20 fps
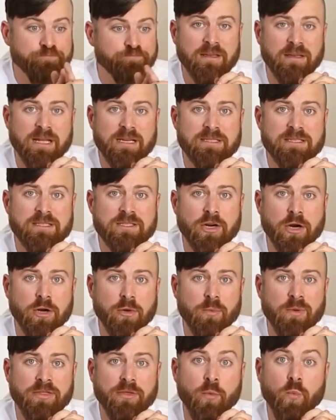let's start
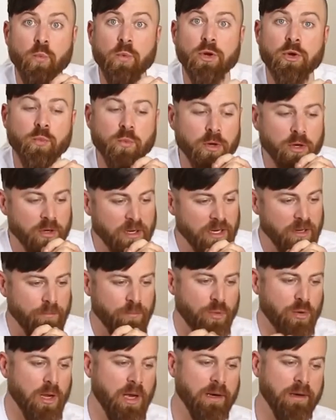with a woodworking
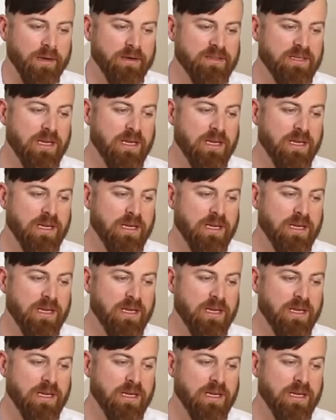product.